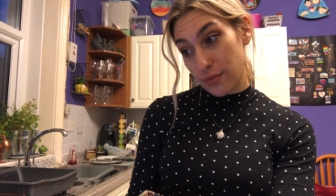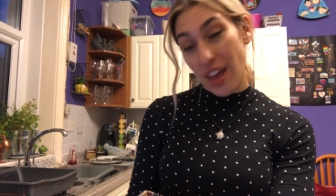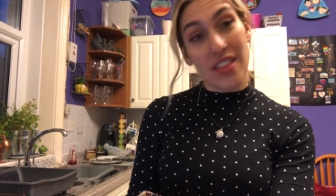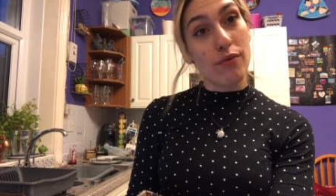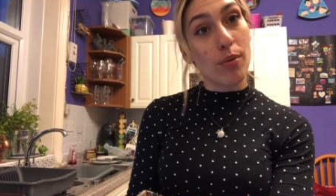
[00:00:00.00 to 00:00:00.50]

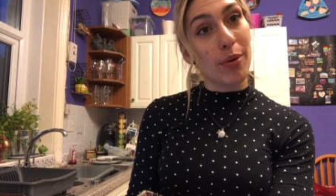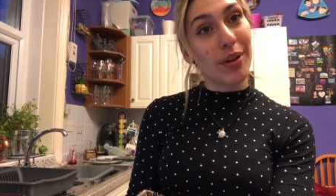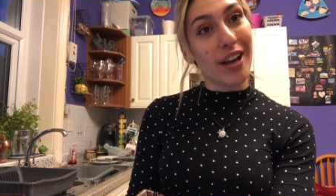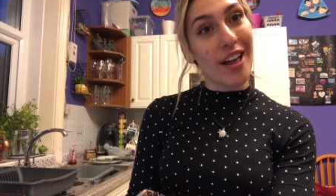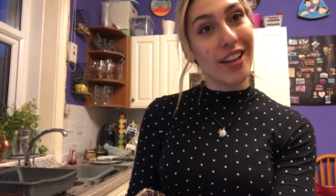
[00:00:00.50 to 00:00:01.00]
And then rub it
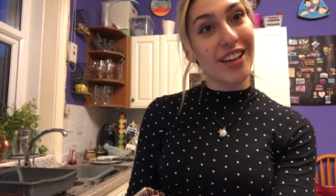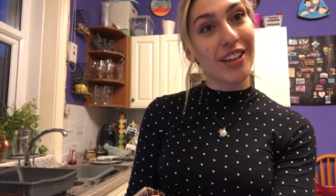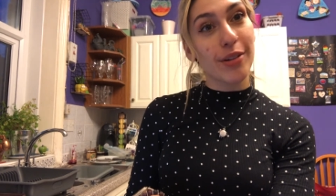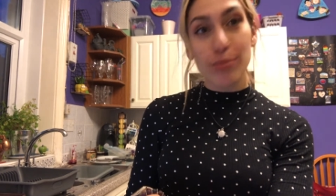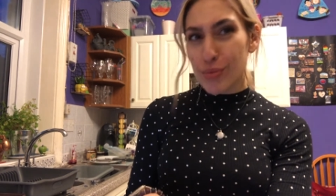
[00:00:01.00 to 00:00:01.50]
with garlic.
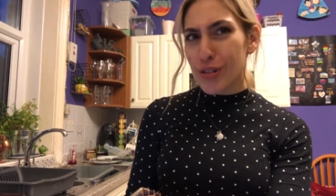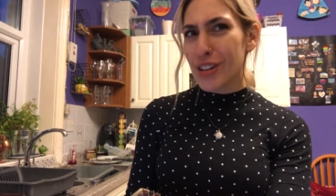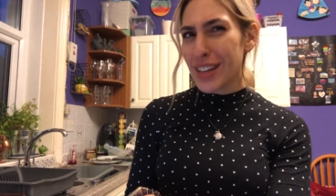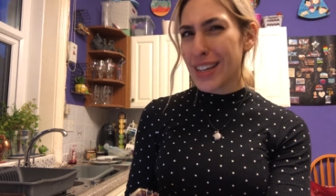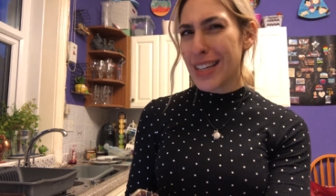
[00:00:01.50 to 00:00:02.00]

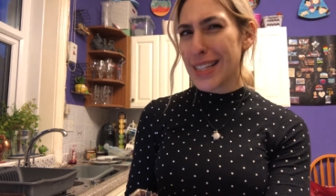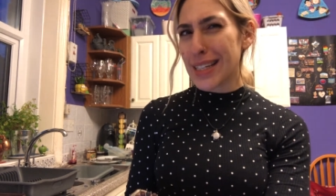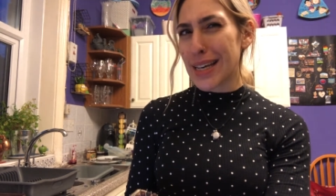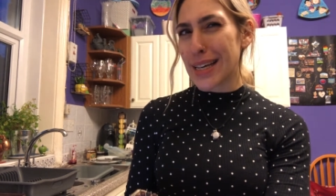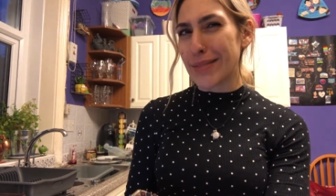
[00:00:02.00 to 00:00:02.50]
Pretty
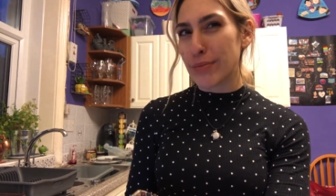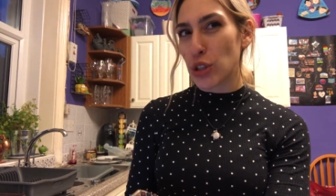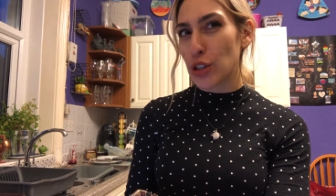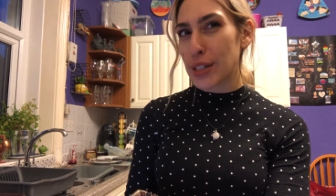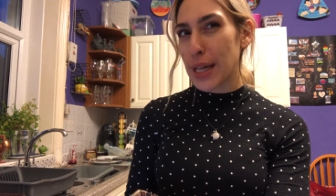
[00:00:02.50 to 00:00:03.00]
easy, but
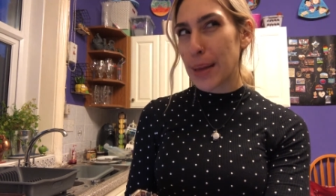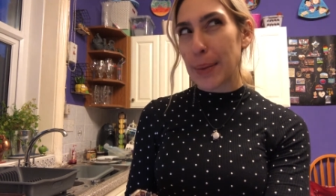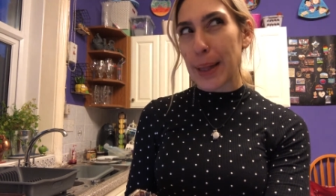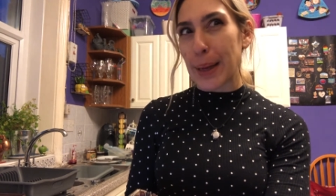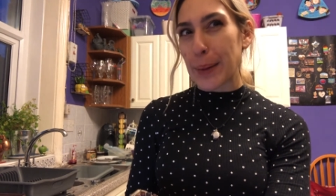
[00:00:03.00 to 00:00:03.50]
don't tell
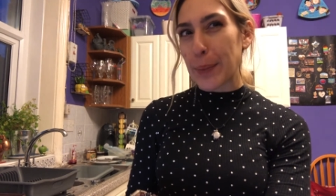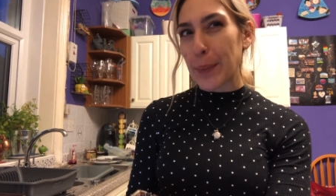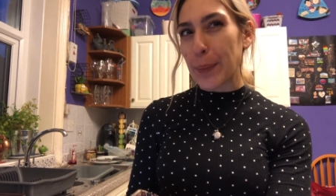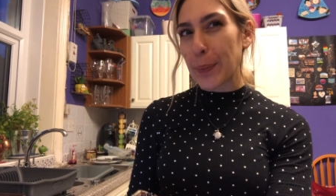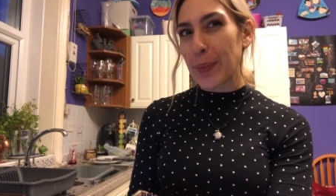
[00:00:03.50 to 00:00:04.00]
Emily.
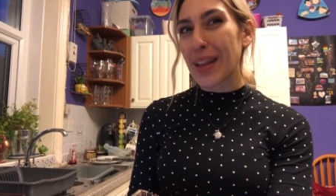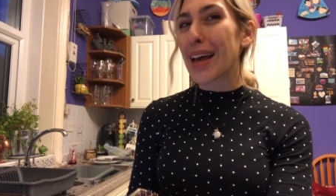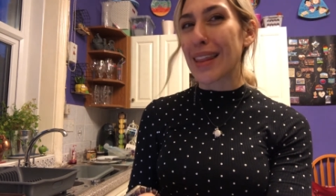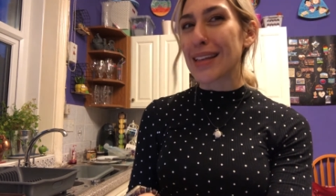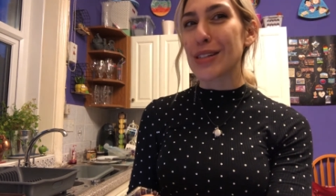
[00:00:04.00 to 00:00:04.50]

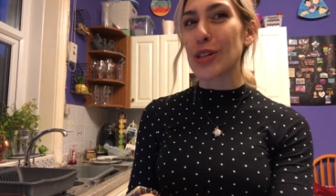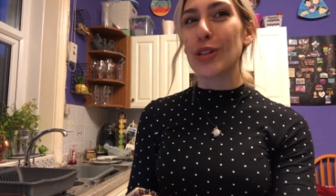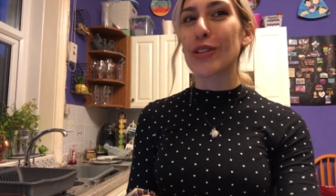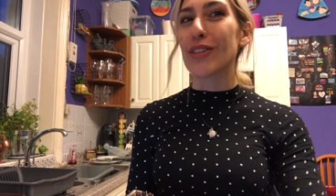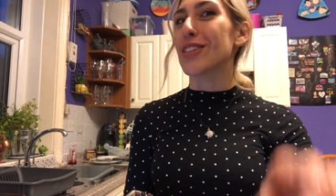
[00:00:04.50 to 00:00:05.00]
I think it's going to
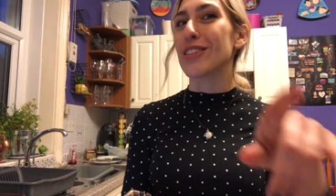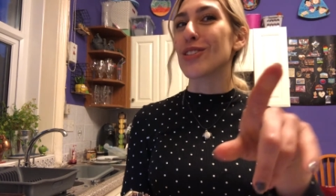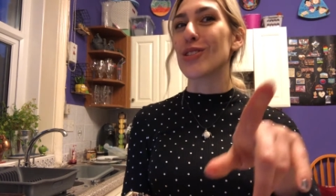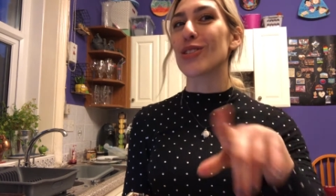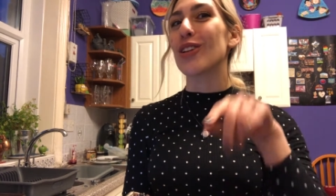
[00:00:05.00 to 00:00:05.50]
look fancy,
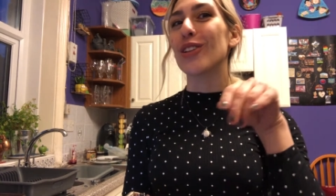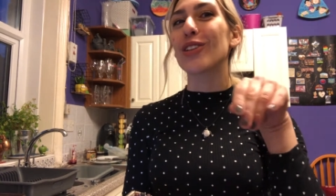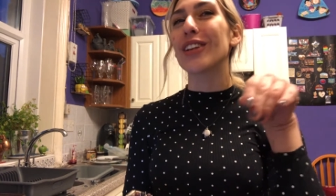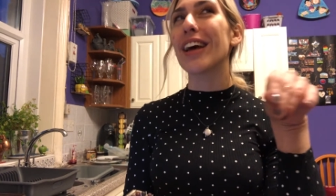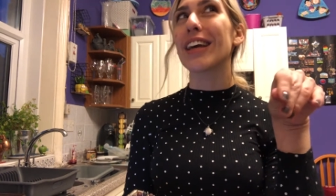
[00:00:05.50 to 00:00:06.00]
so it's going to
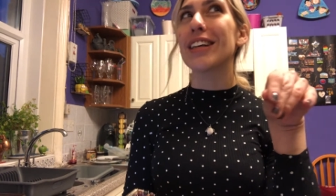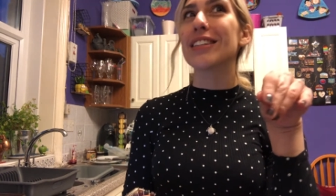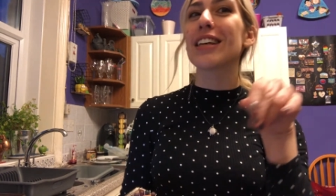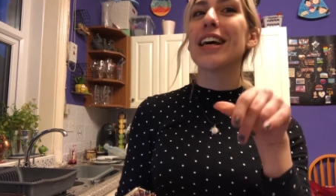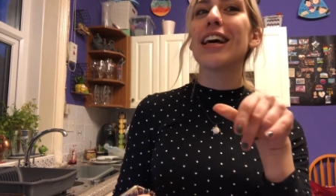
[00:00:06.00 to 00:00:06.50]
look like
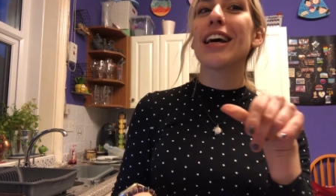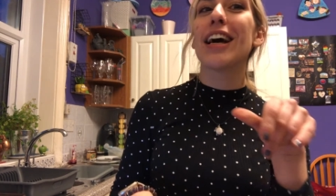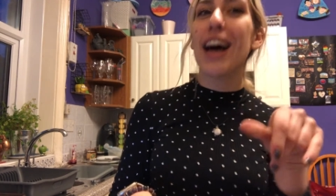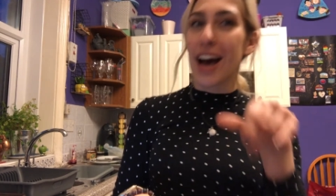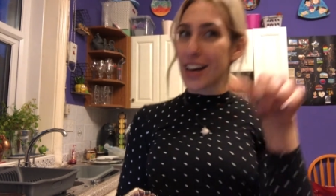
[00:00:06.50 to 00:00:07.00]
it's
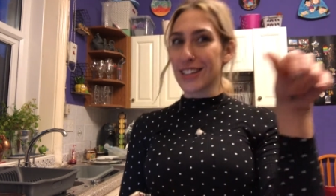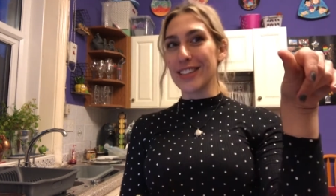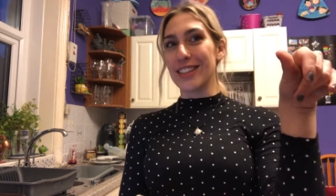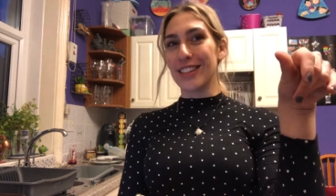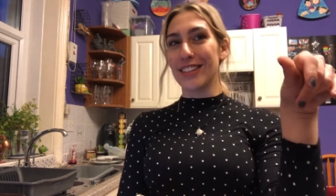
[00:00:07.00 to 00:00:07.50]
harder
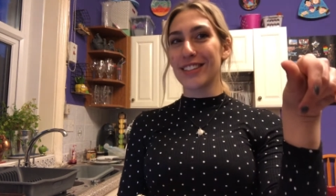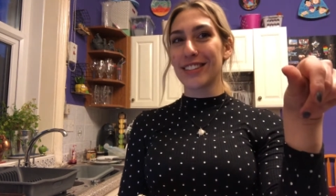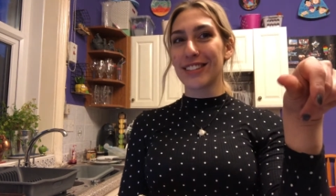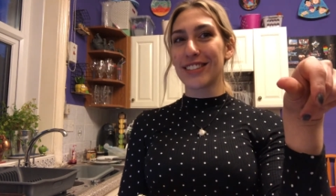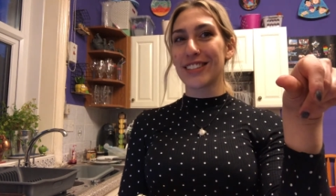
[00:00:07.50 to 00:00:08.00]
than
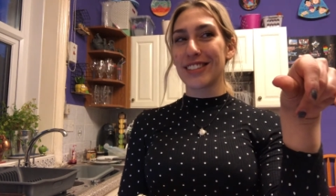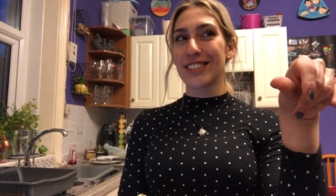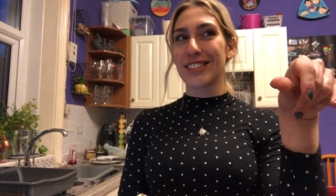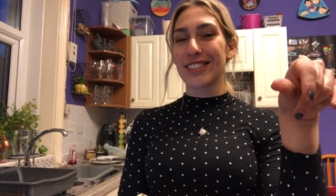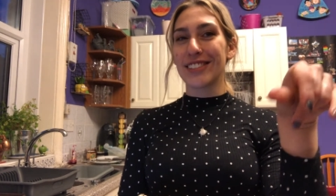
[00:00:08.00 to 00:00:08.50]

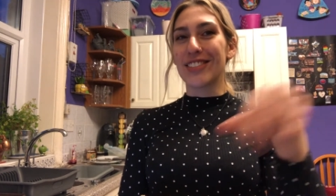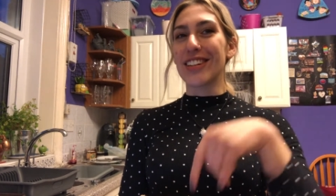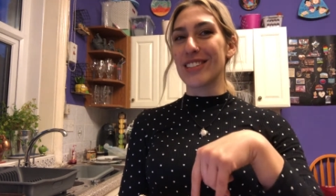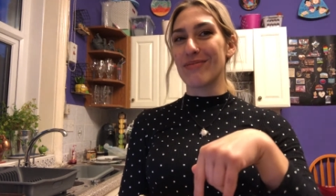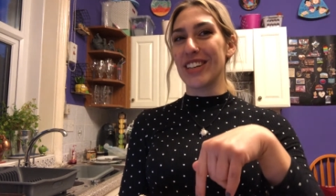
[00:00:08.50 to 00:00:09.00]
what
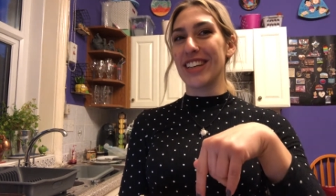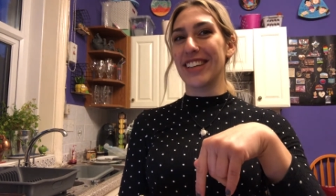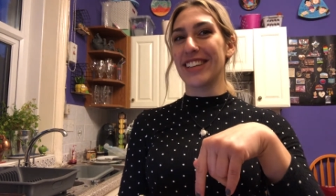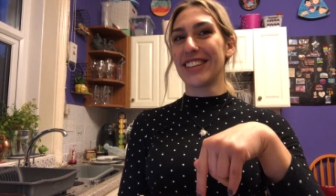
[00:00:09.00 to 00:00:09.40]
it's been.